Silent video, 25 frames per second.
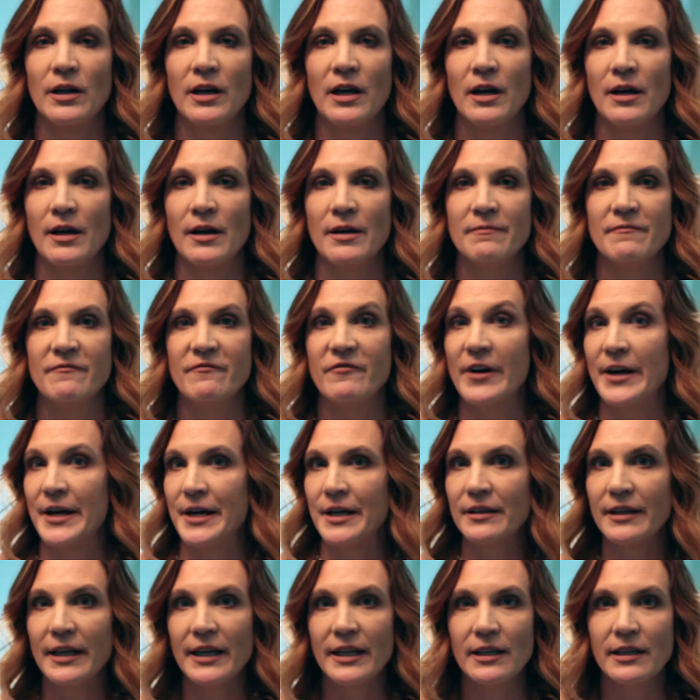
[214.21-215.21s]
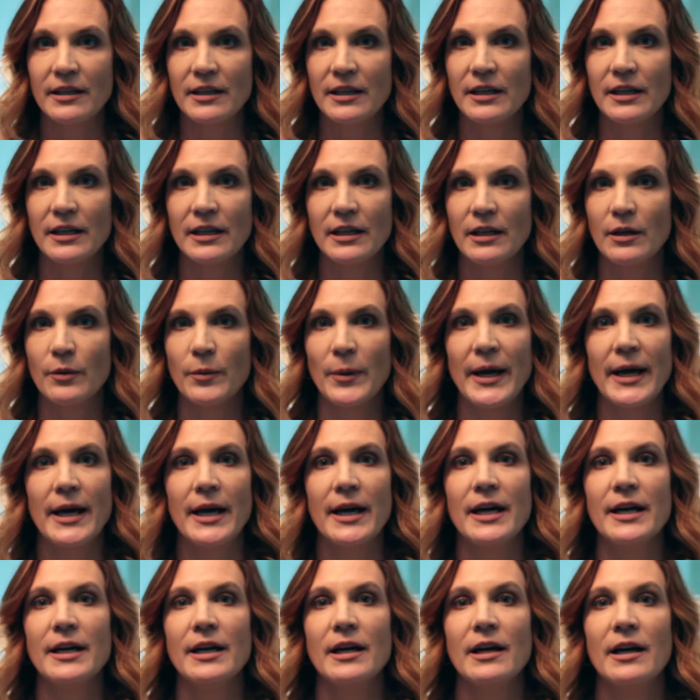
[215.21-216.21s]
violated in any
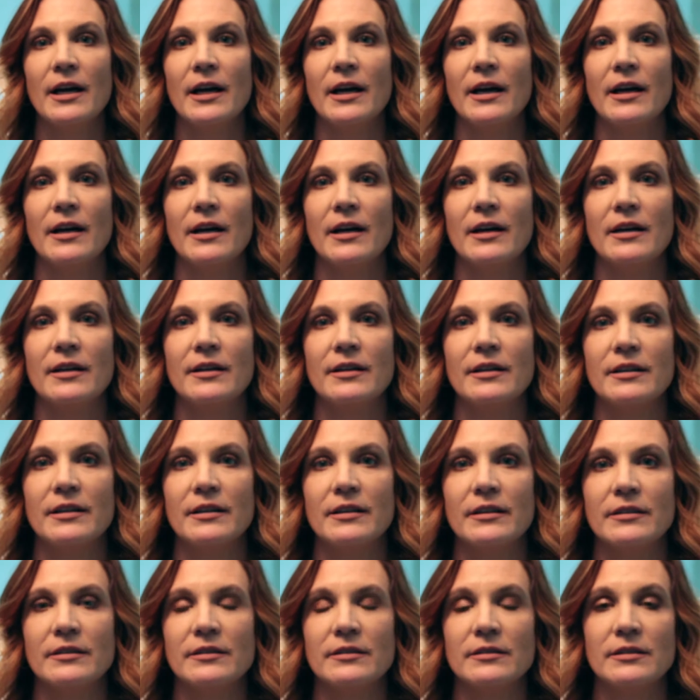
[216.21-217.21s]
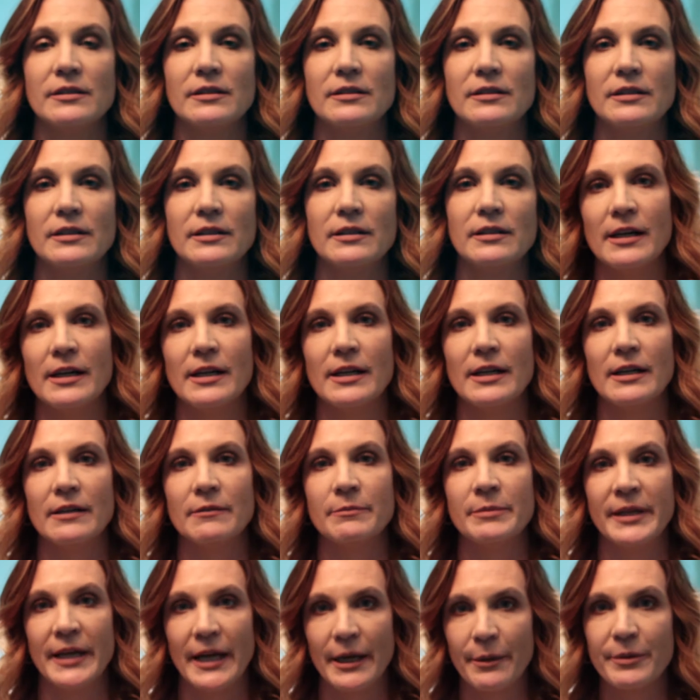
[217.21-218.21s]
way,
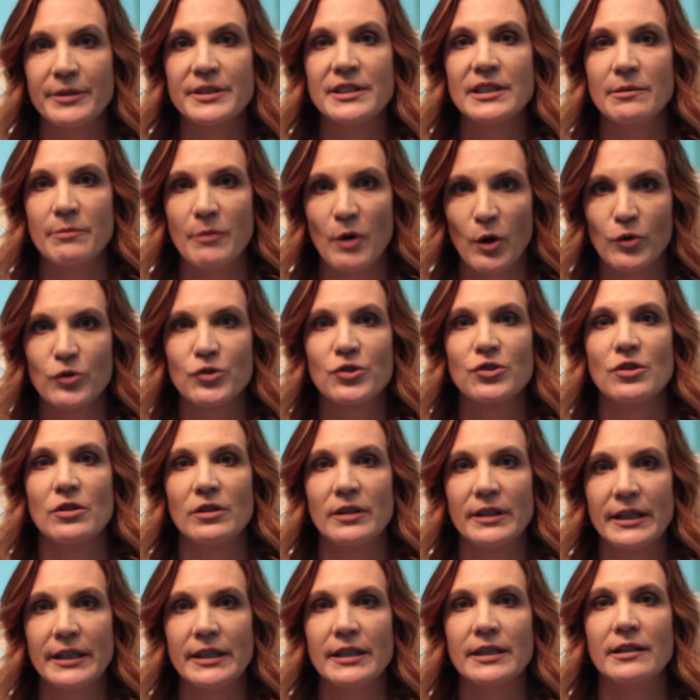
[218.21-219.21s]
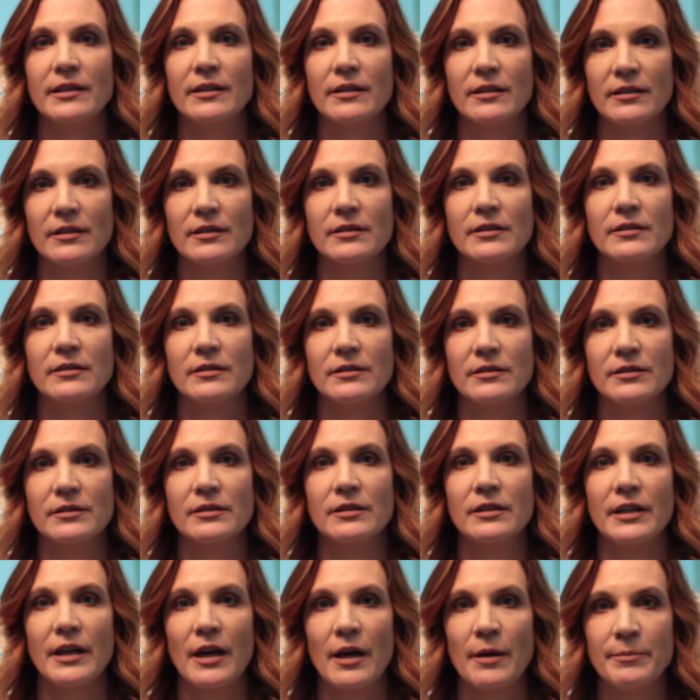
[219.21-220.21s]
but I was emotionally
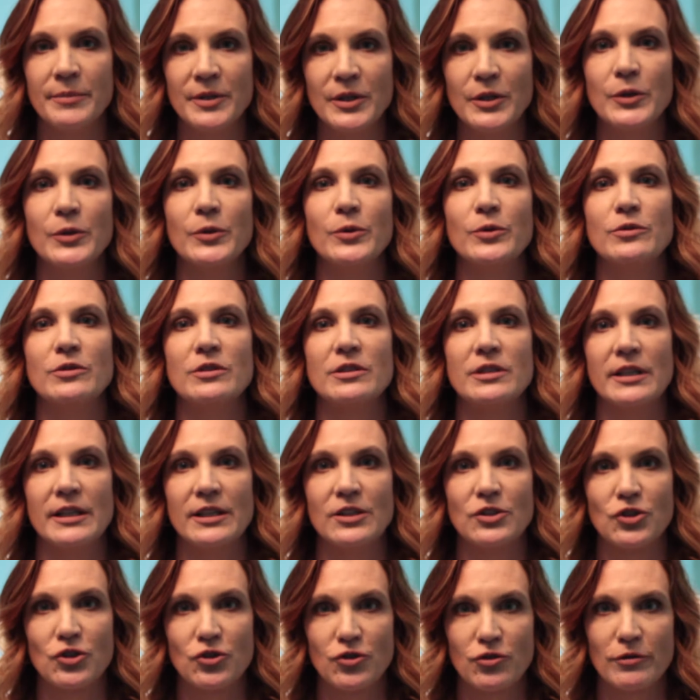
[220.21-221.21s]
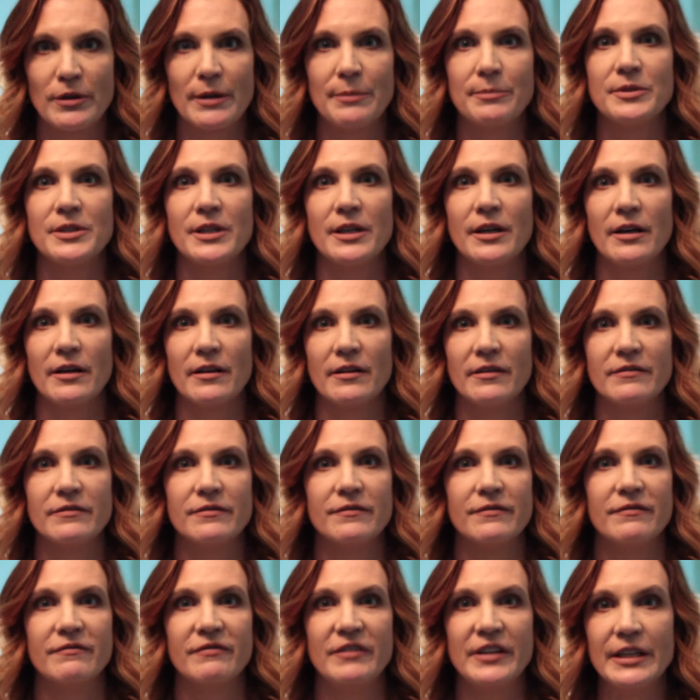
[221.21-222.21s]
abused and stripped of
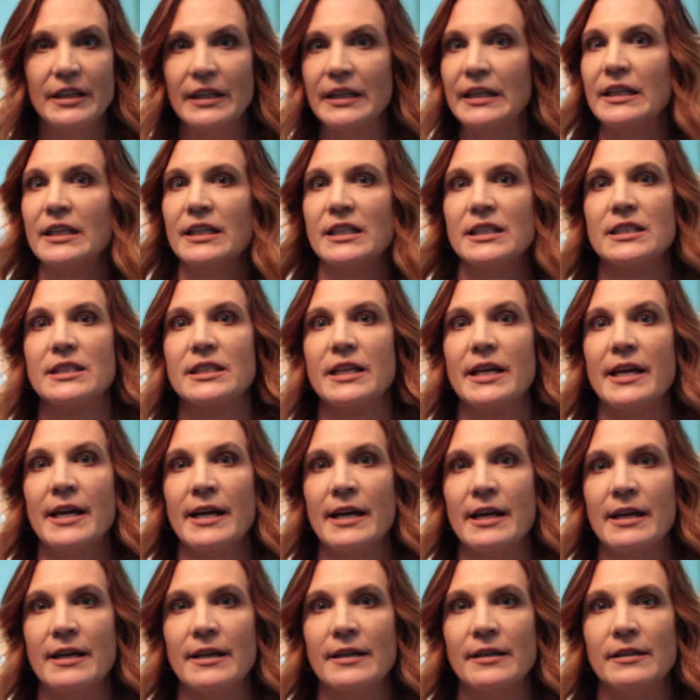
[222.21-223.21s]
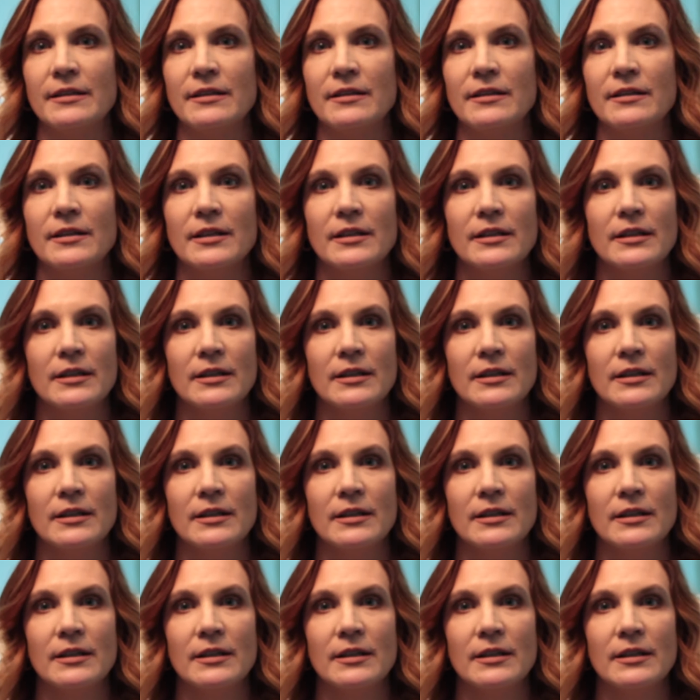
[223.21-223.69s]
feelings and